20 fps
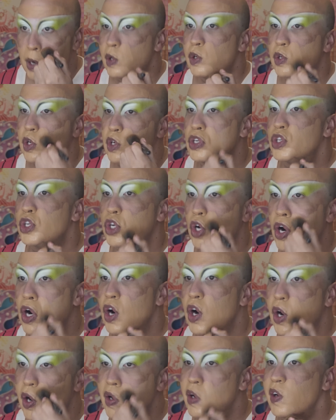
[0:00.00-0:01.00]
to
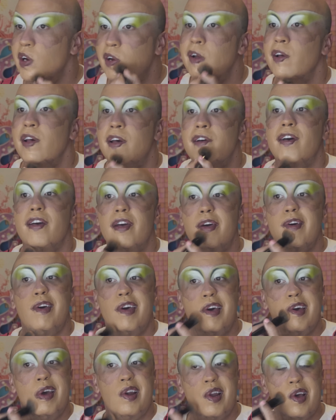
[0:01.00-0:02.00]
turn
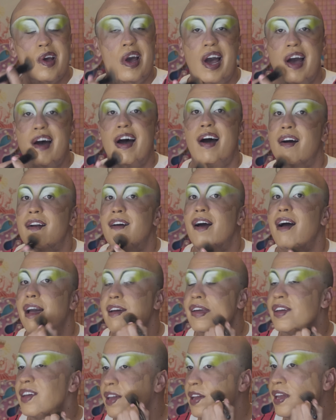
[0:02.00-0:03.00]
it out.
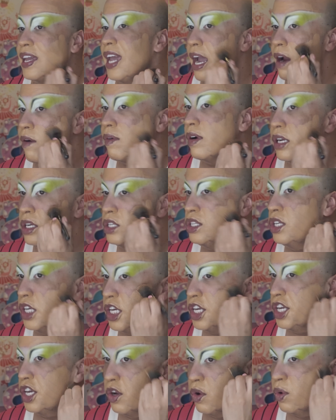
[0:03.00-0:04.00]
I guarantee
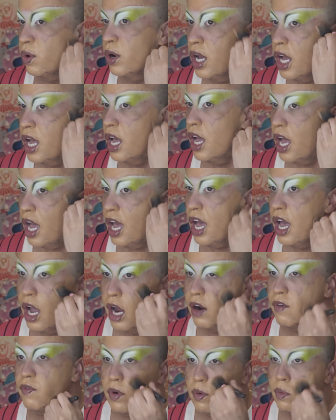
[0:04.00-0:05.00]
you,
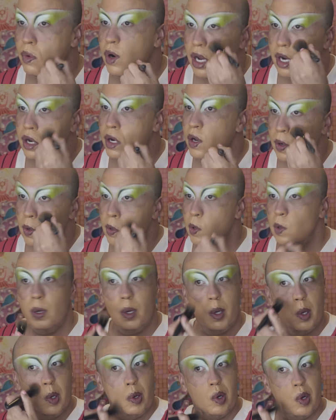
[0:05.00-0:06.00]
everyone
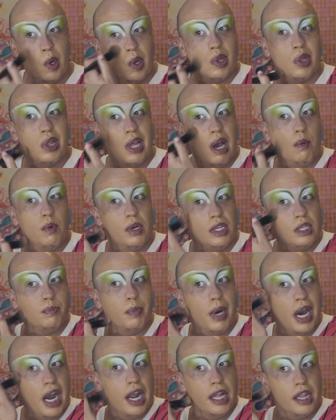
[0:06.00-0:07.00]
that was
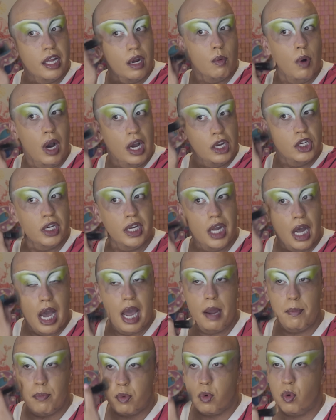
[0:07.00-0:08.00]
behind there watching,
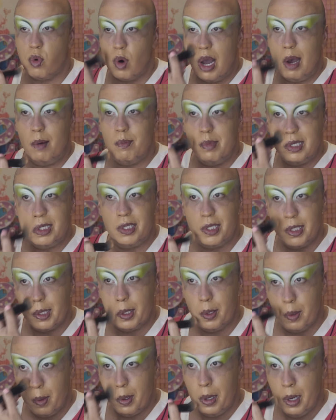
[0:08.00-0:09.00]
I promise
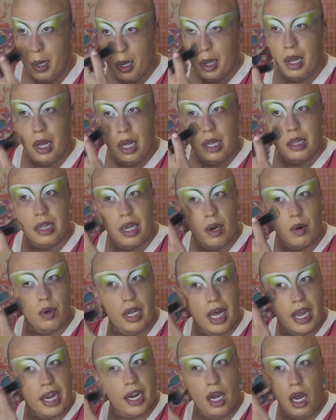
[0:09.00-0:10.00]
you, they were
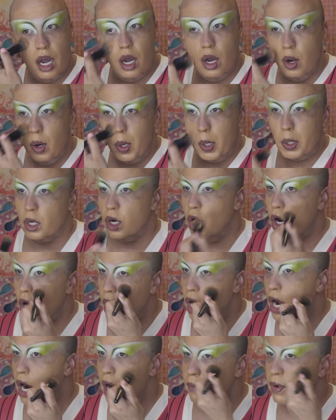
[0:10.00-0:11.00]
like, oh
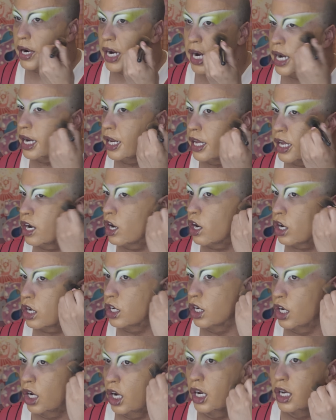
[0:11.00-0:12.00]
girl, already you're
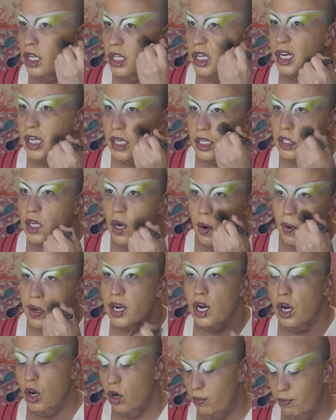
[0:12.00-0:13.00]
good. Lydia's going
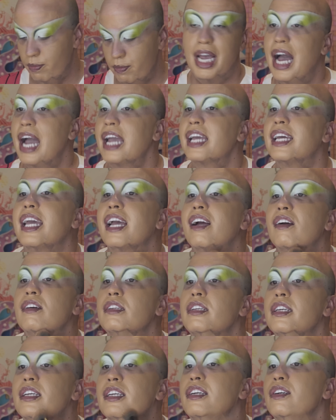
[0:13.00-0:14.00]
home. I
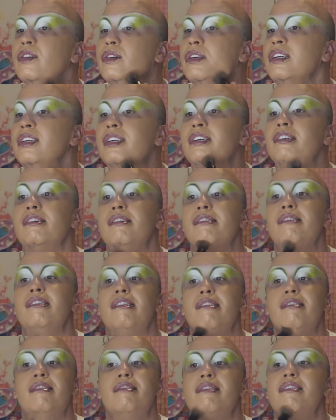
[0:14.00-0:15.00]
guarantee you.
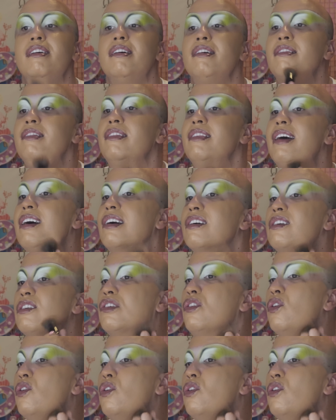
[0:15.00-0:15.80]
And then that